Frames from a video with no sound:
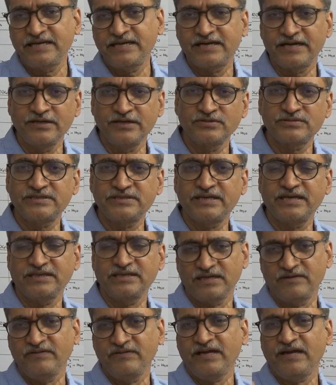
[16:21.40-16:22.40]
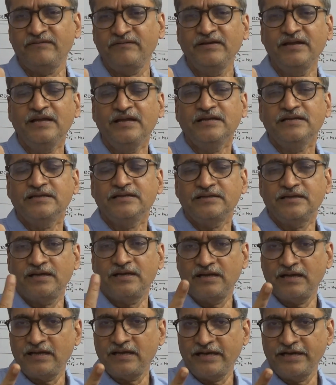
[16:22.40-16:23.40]
and reducing agent. We have
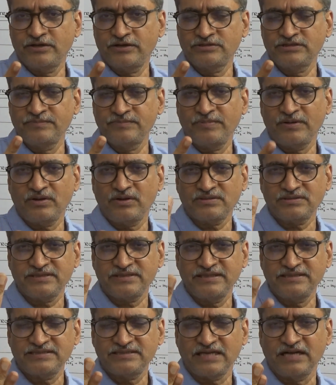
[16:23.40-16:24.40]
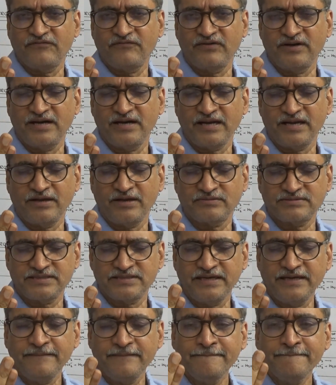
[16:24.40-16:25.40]
hydrogen peroxide, sulfur
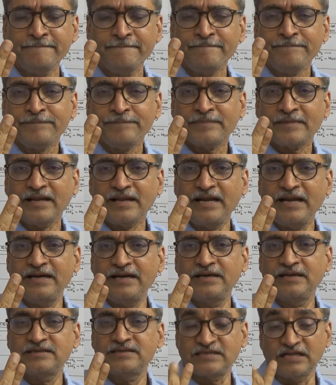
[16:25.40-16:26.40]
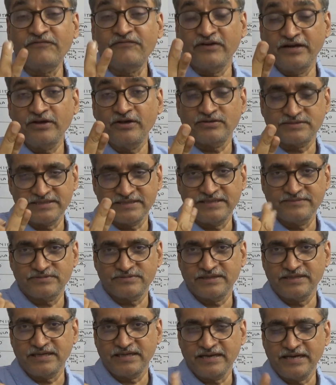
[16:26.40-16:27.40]
dioxide, and sulfur dioxide.
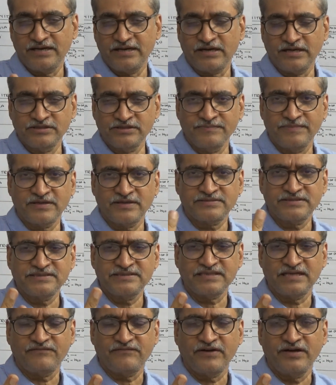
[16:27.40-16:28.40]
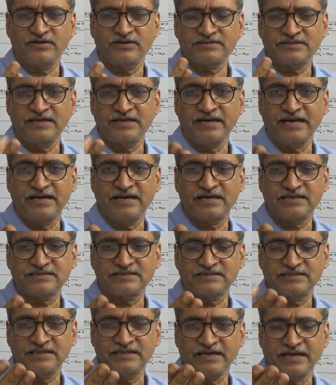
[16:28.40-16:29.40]
Hydrogen peroxide, sulfur dioxide, nitrous
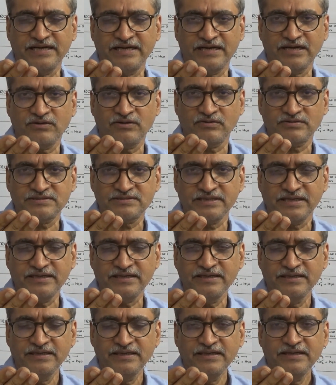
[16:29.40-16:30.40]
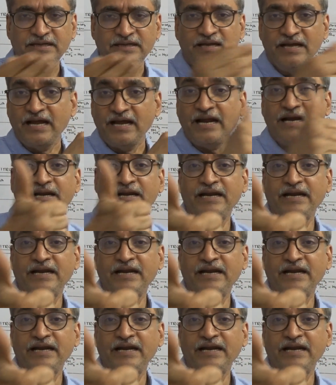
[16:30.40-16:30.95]
acid, nitric oxide, and